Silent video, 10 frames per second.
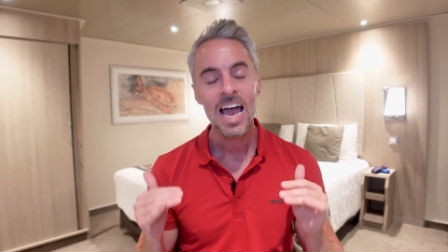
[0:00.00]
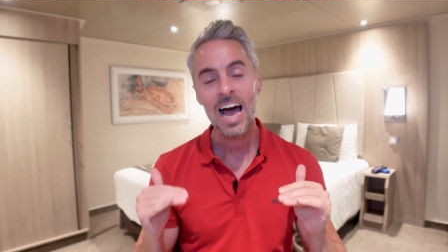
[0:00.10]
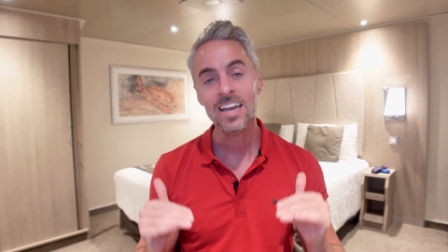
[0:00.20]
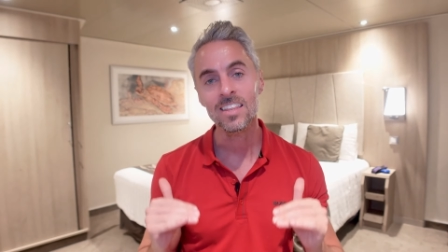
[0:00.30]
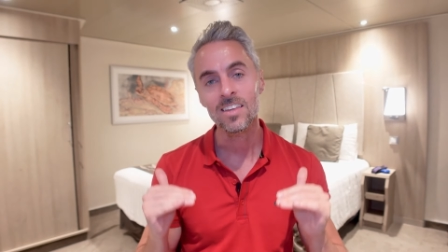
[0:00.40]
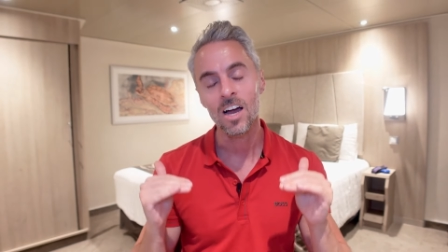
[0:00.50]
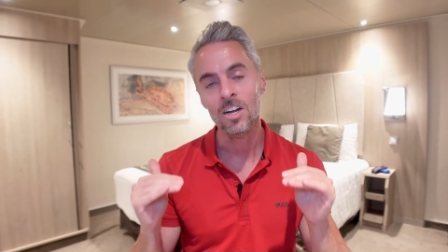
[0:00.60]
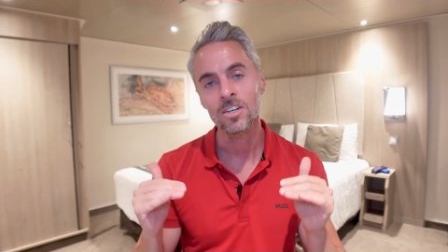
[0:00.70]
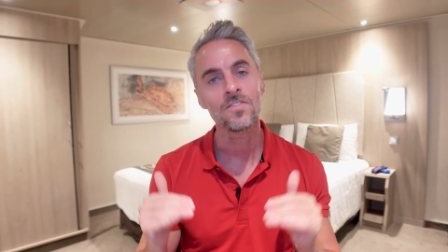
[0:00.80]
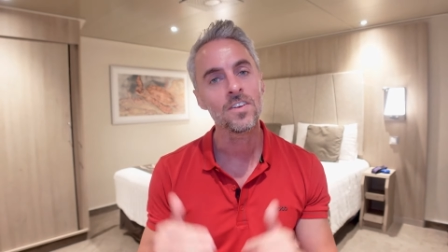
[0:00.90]
I get the
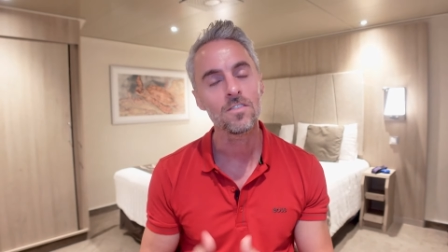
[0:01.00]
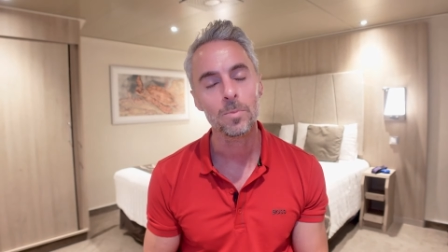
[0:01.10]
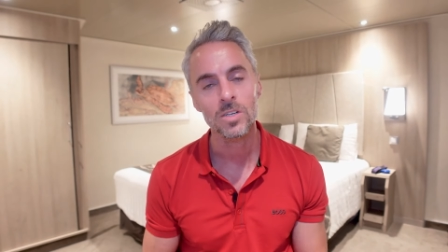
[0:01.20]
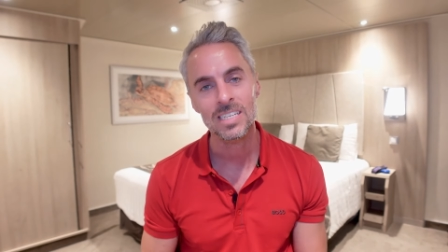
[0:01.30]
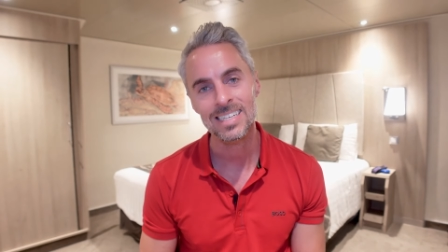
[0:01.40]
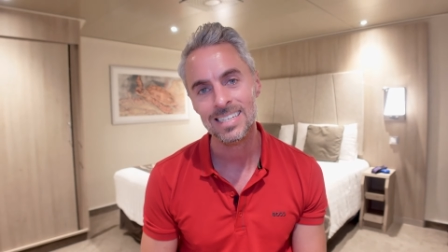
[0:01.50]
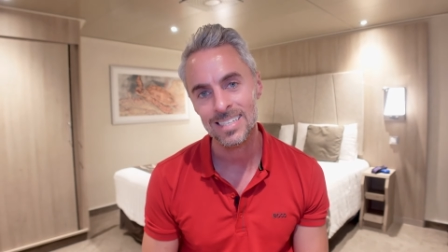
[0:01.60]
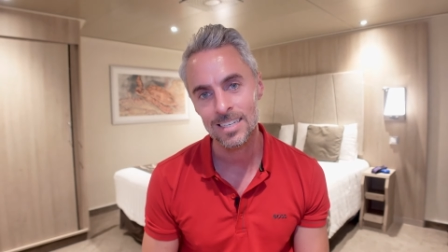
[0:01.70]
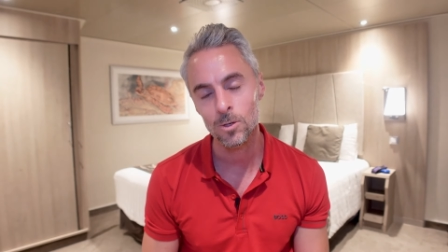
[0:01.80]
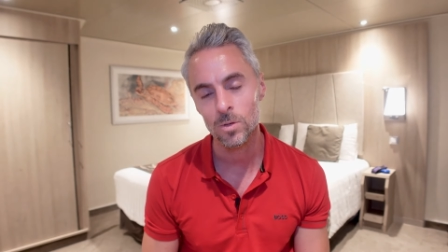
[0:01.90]
150%
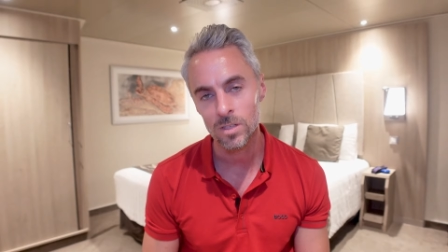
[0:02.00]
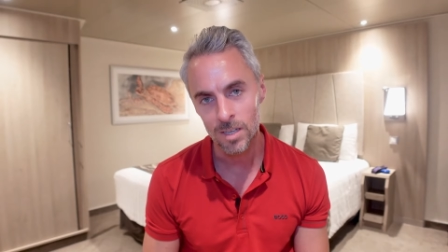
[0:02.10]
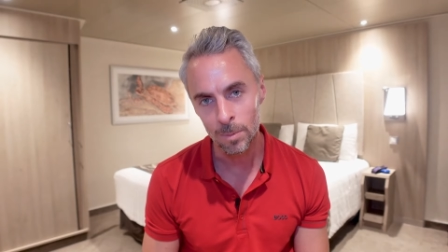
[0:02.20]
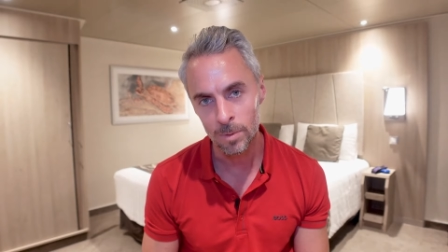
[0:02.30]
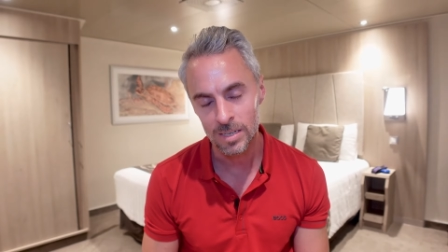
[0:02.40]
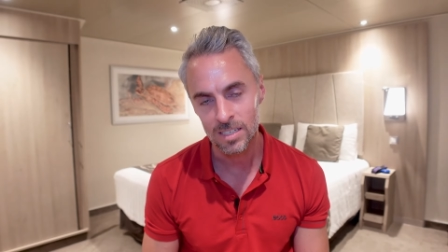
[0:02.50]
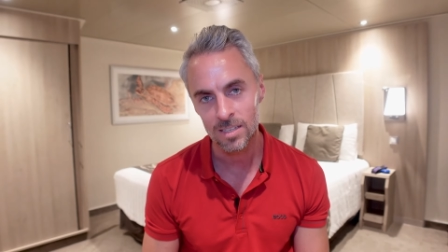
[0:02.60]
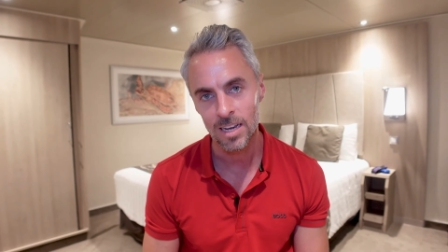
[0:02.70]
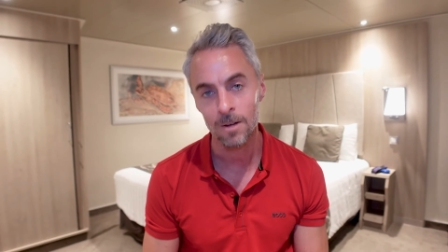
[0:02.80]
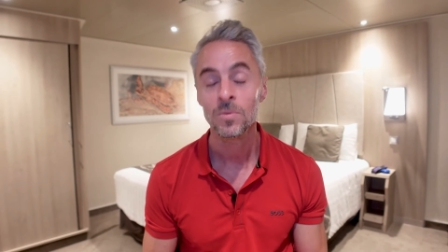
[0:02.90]
single supplement
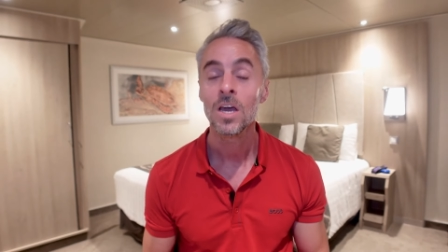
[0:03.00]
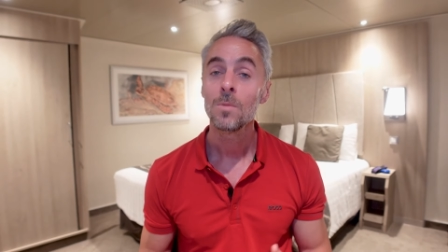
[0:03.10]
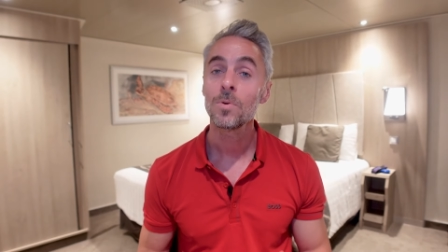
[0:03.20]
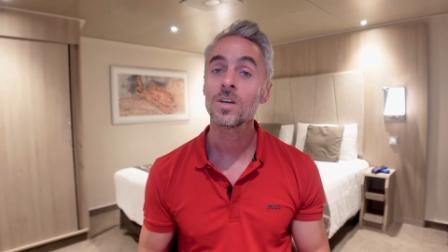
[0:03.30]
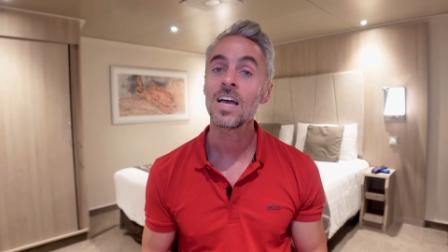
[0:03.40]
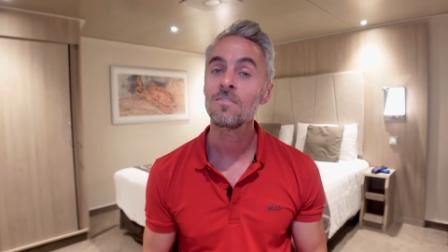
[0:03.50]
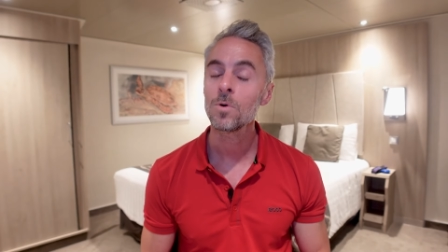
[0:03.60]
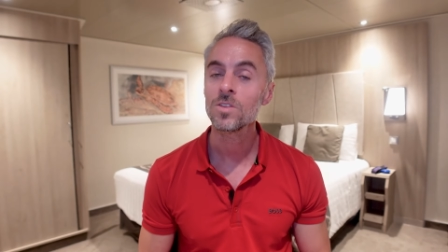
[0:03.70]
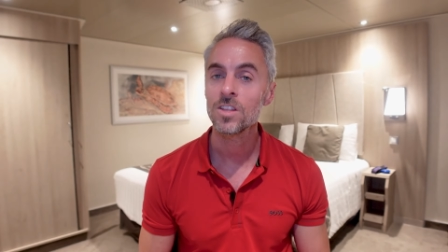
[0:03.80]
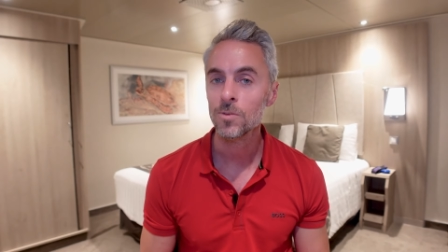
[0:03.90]
discount because I have
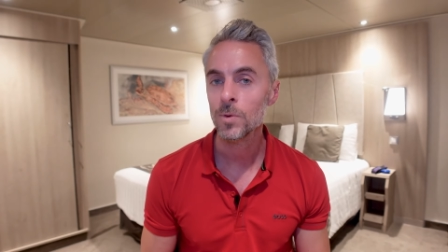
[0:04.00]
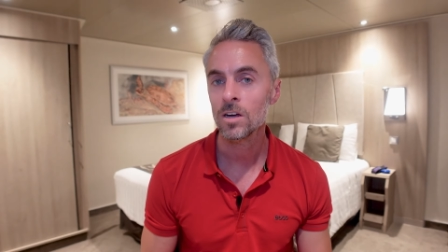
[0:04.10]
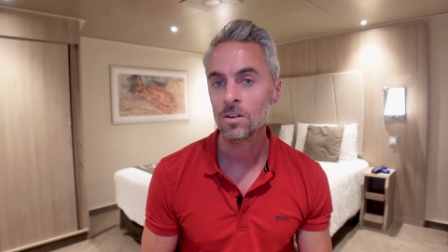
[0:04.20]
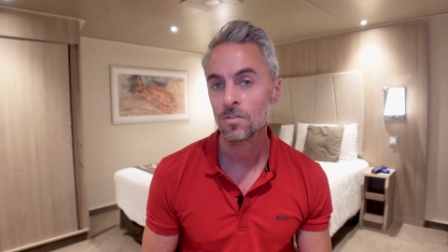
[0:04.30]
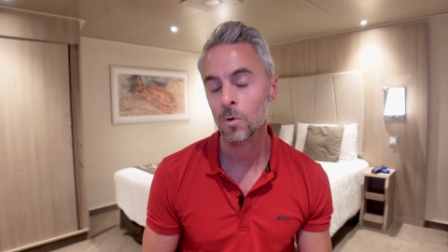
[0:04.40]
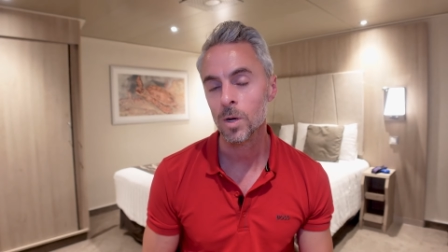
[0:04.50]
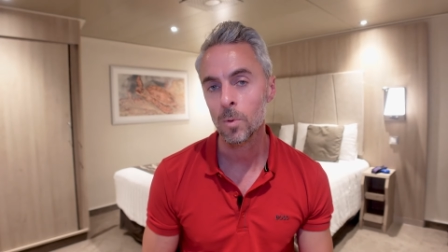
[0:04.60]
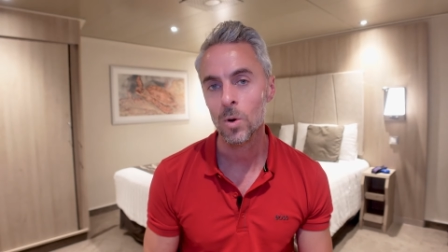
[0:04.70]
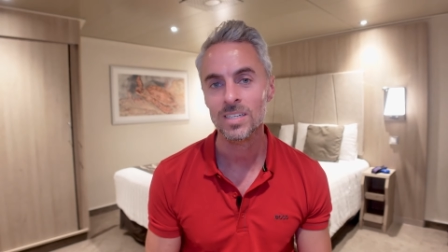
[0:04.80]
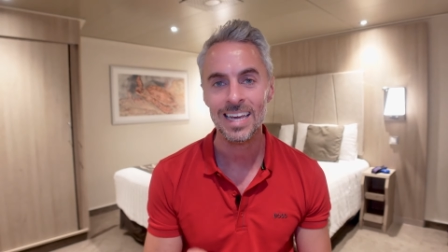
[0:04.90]
more than 340
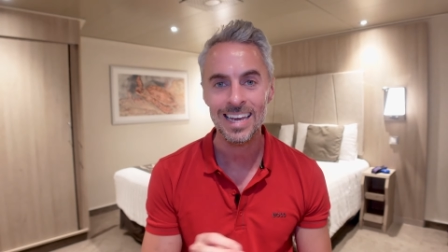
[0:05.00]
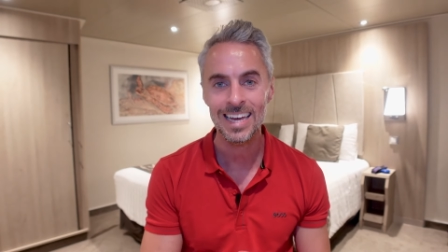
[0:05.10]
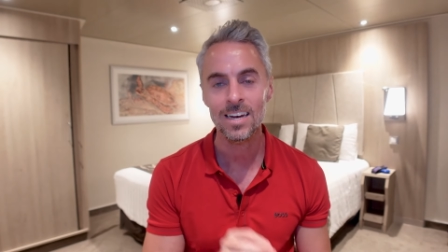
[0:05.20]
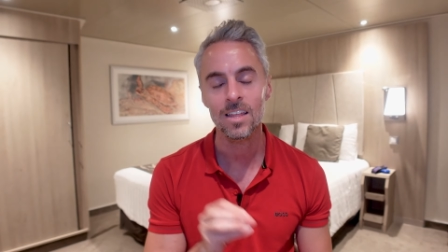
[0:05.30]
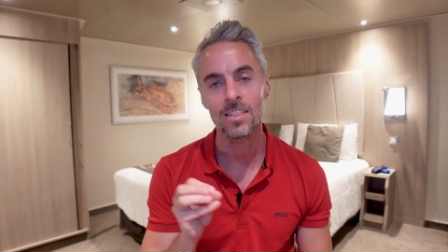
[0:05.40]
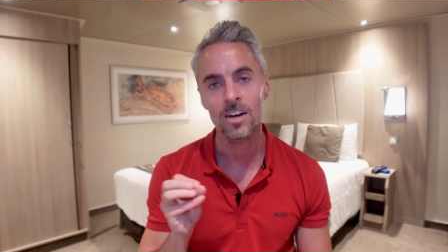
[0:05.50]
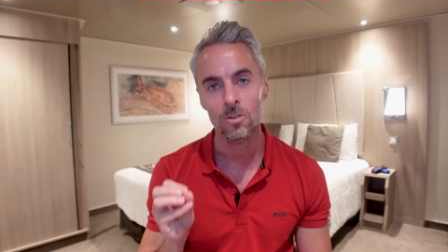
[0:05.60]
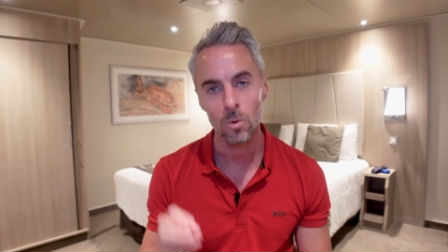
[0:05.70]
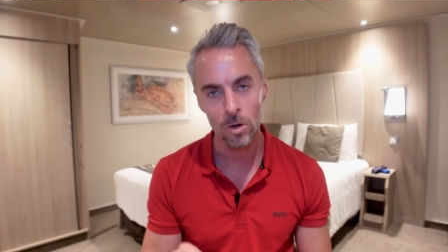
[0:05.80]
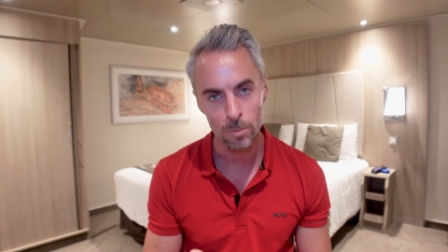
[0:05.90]
points in their
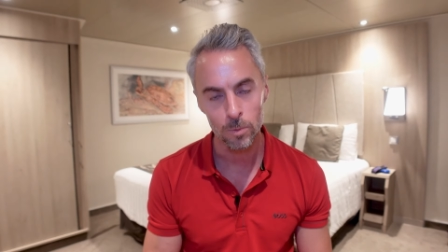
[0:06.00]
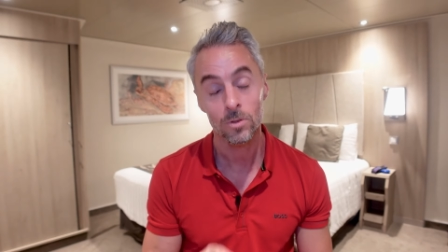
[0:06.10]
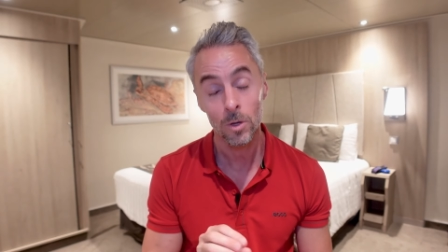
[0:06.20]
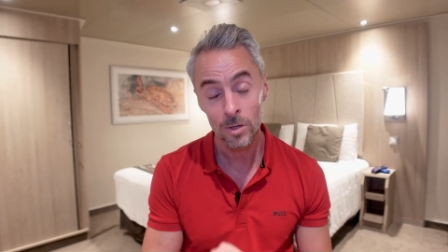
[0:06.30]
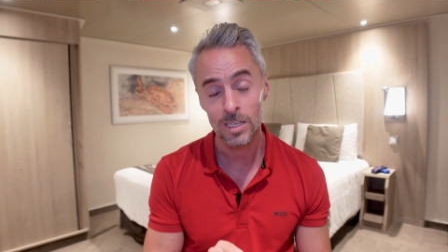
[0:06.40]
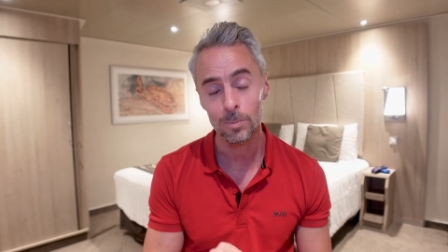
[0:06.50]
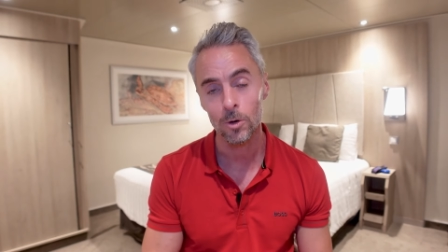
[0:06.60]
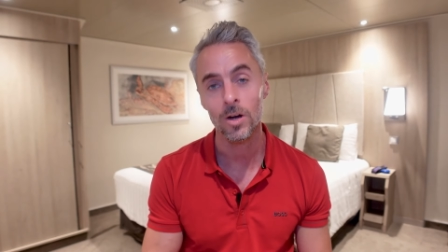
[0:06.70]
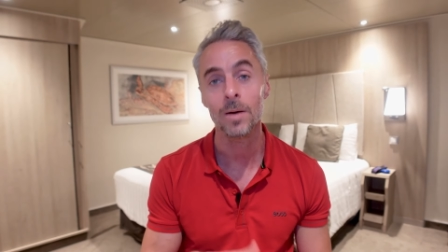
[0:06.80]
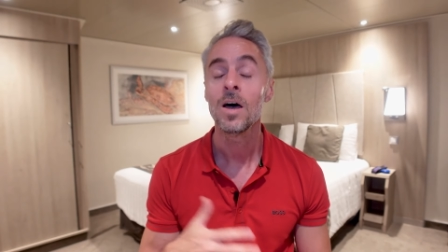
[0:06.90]
loyalty
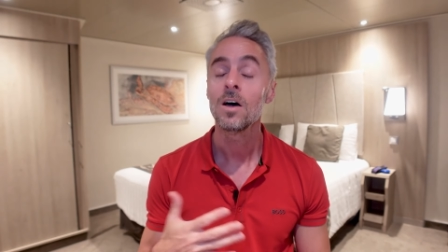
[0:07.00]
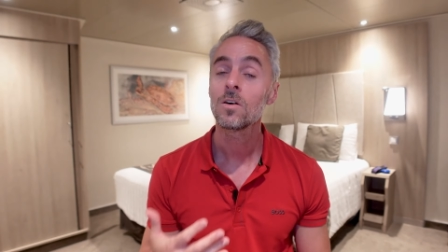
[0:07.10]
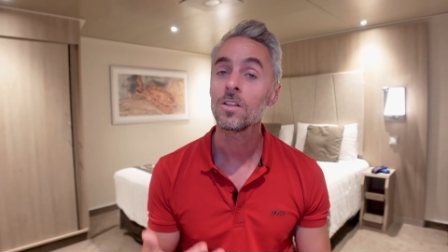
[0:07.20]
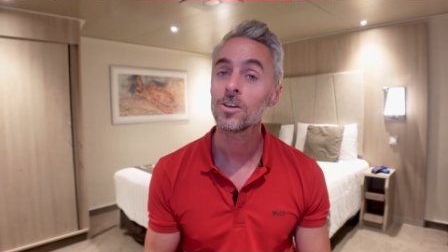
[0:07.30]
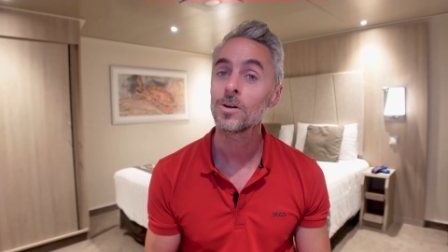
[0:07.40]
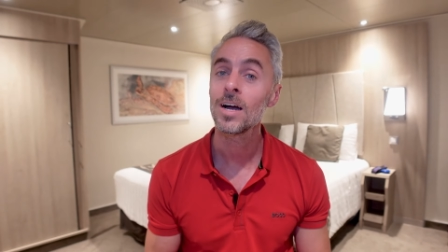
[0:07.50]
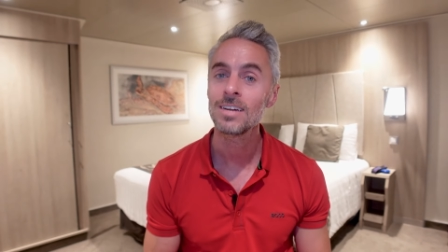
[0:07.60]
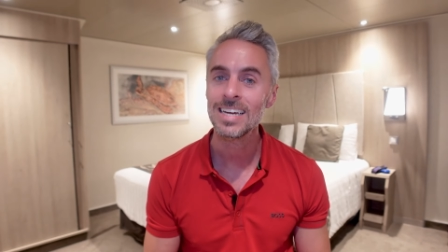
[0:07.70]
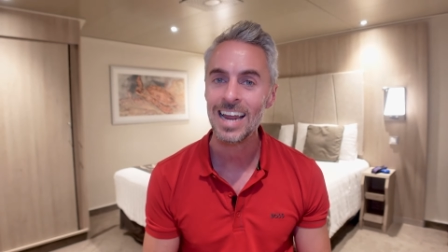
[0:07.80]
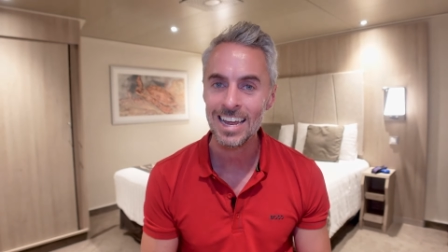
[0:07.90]
program called the
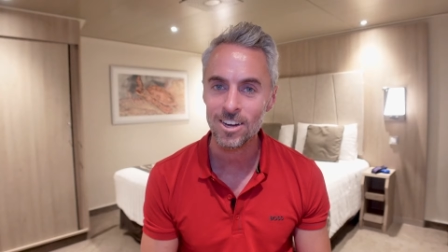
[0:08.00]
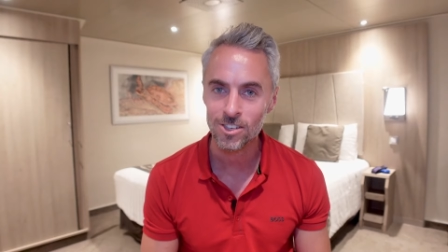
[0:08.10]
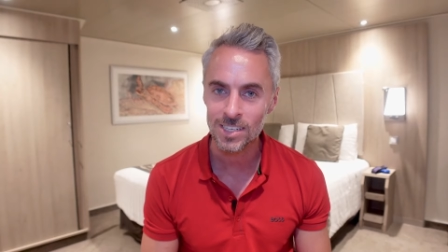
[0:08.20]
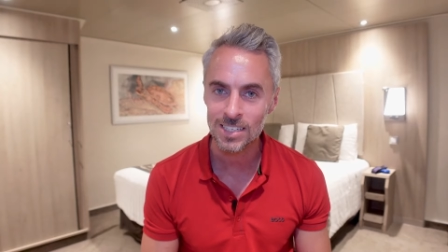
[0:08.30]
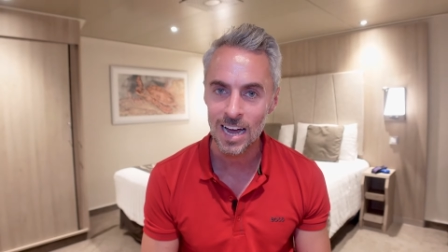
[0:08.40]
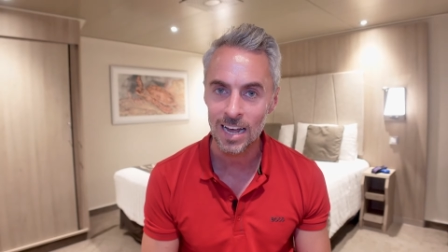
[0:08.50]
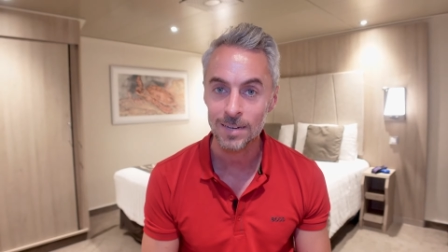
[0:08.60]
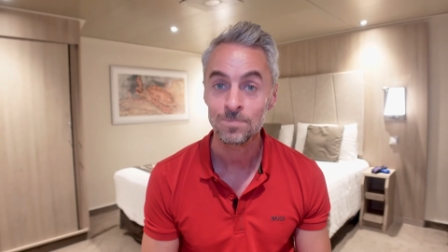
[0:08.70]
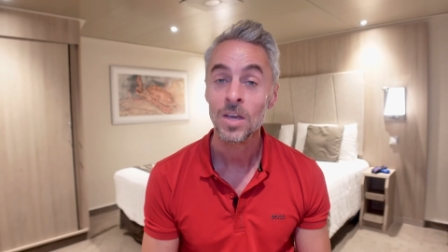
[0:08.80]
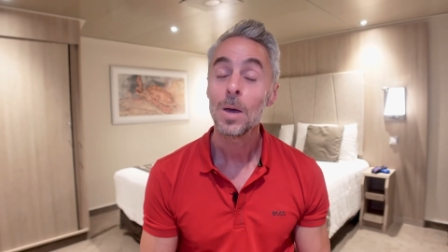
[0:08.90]
Crown and Anchor Society.